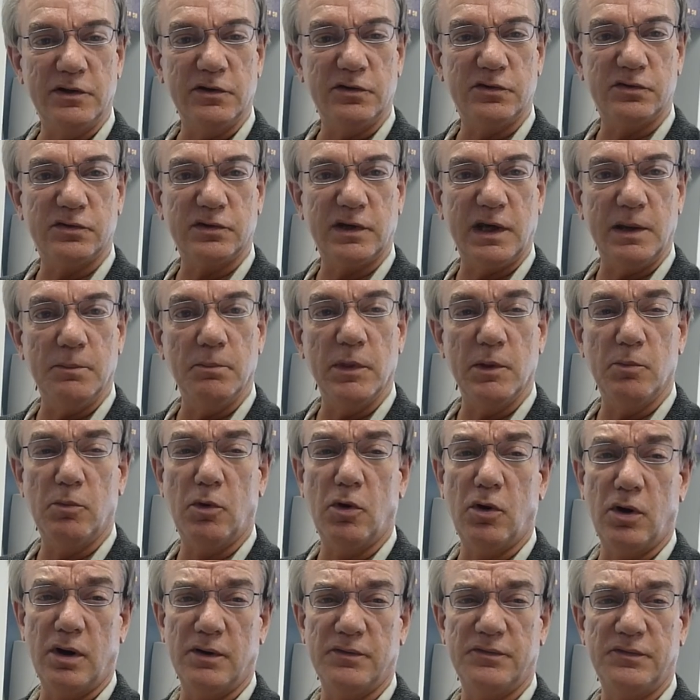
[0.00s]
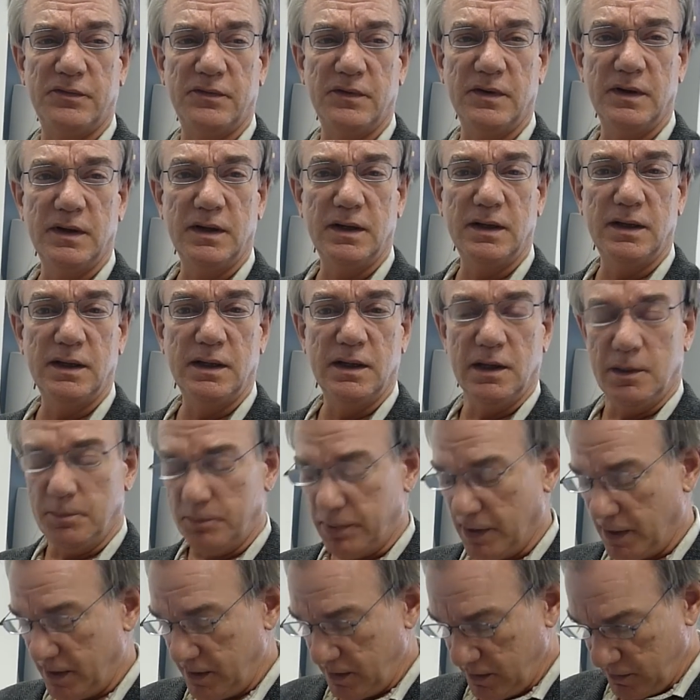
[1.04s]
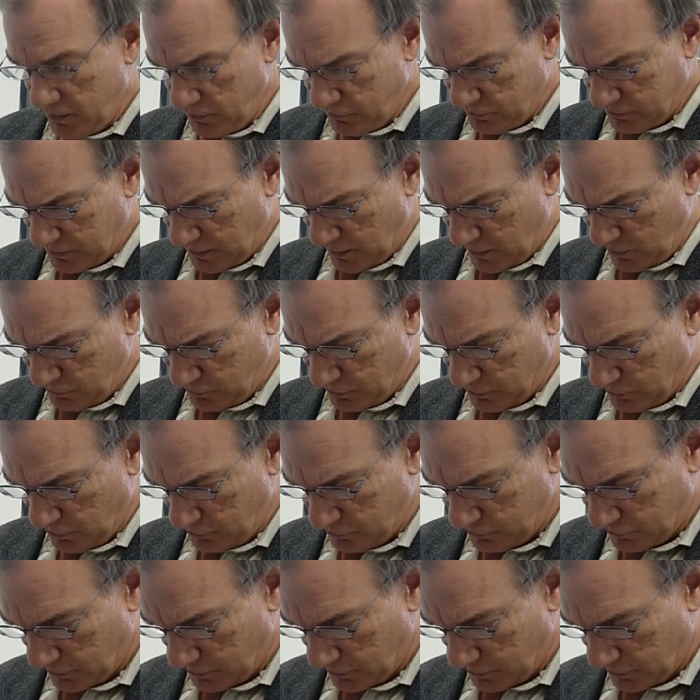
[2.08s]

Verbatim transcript: just skim them off. But in this case, it looks